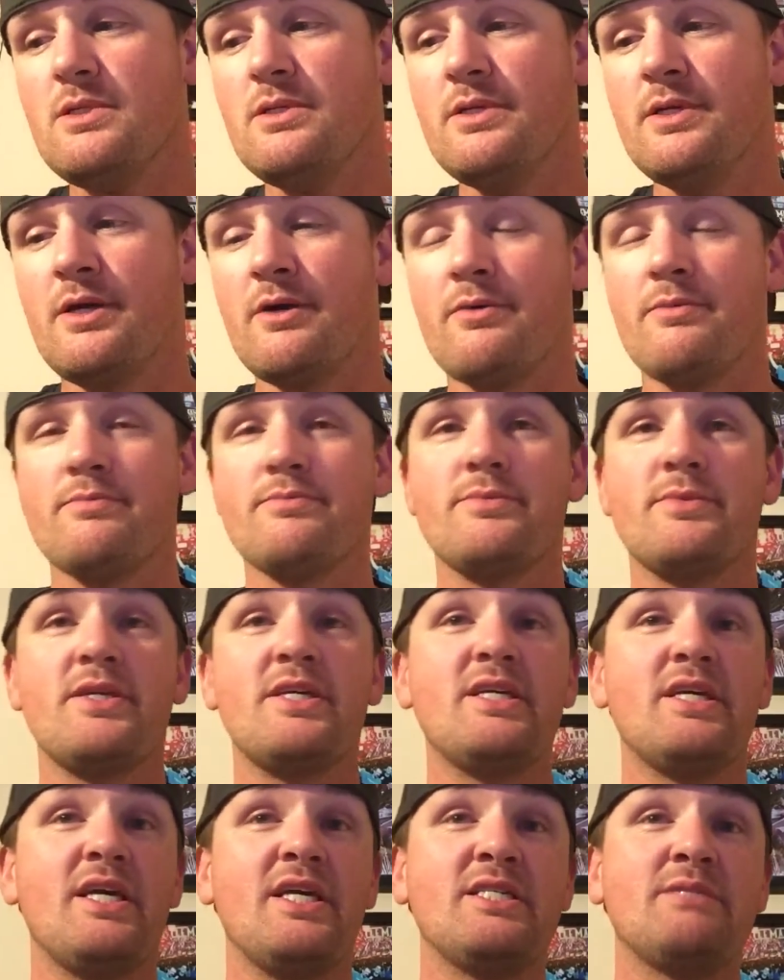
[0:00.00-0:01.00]
you know
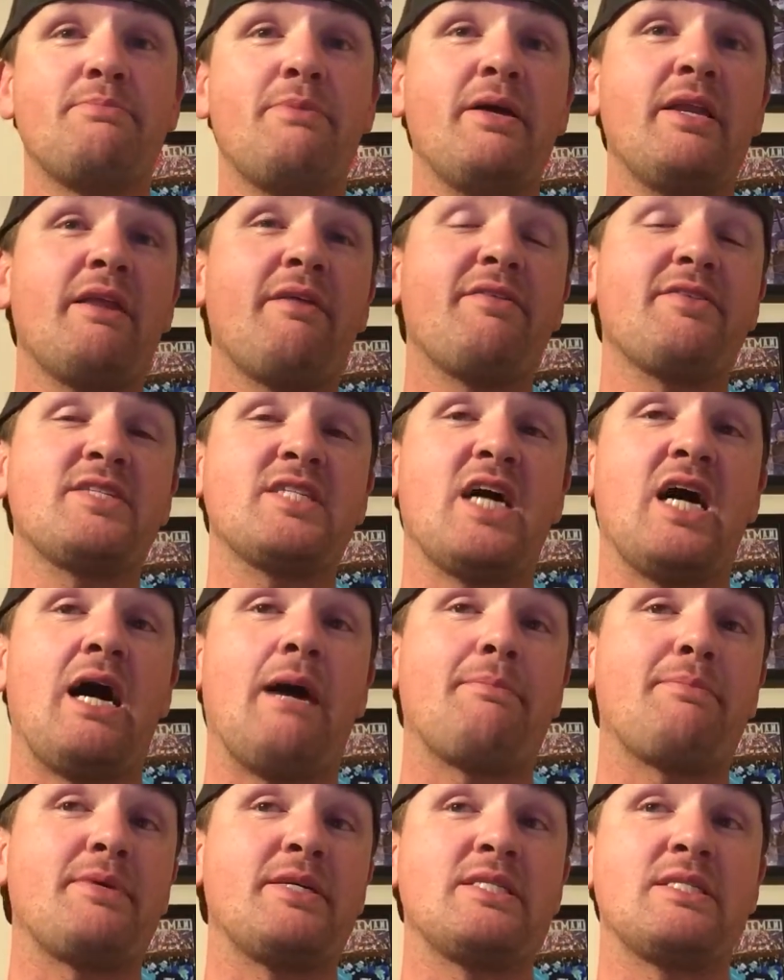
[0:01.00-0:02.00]
he, has been at the
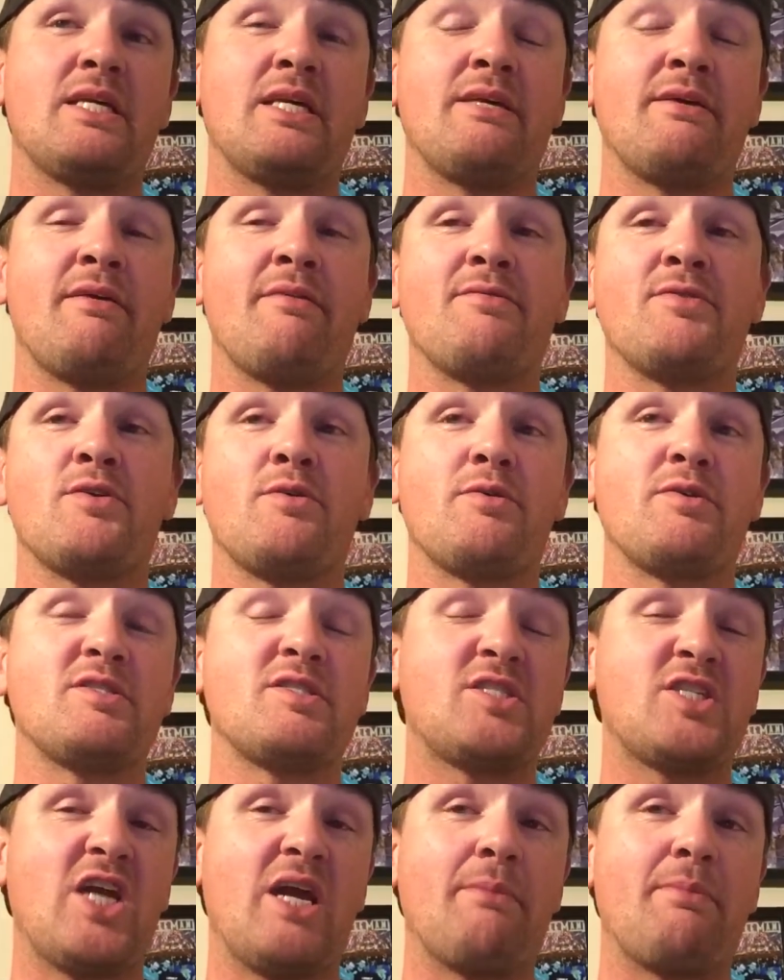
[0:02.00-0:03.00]
top. He's he, even though
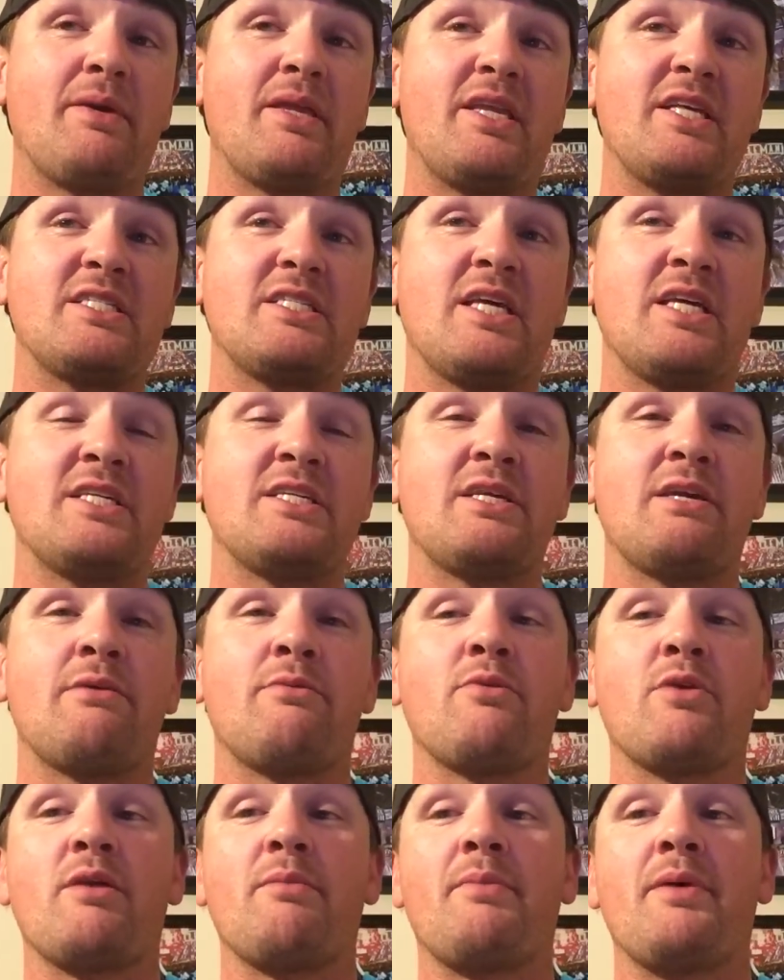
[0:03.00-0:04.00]
he's a champion, he's, he's, he
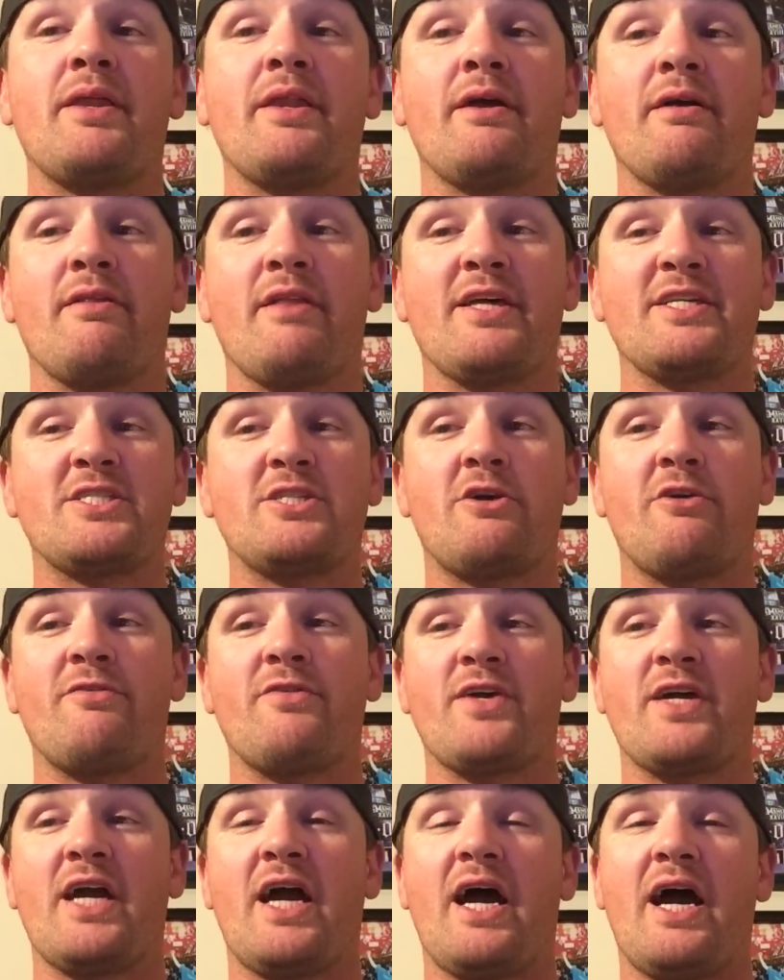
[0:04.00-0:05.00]
would have been a lesser
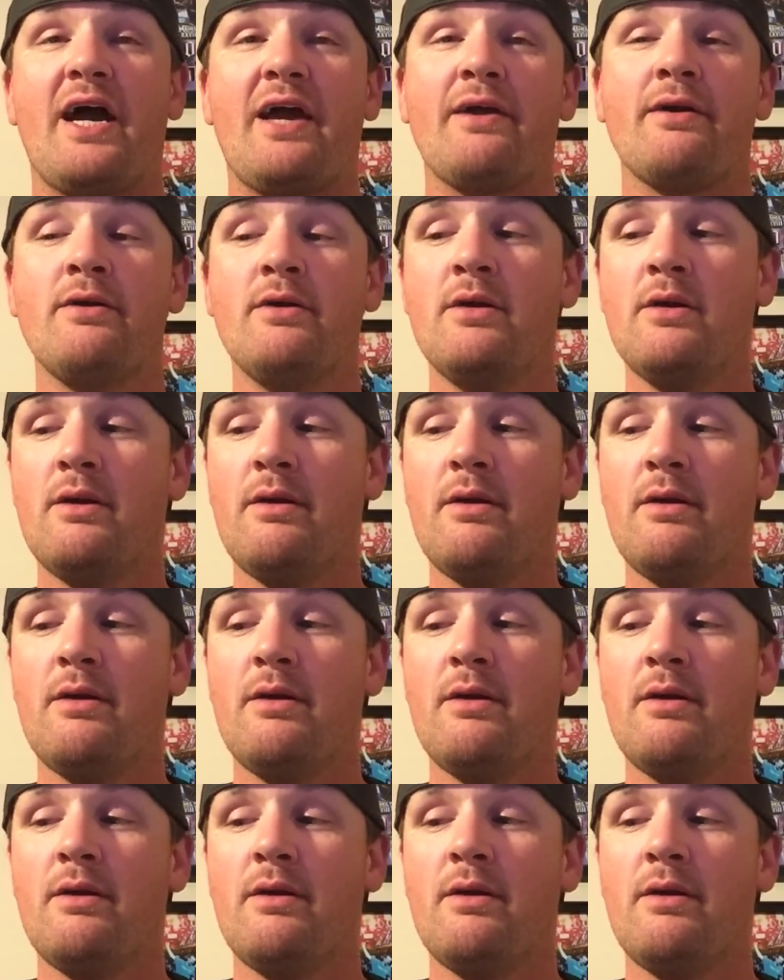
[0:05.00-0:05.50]
of a guy.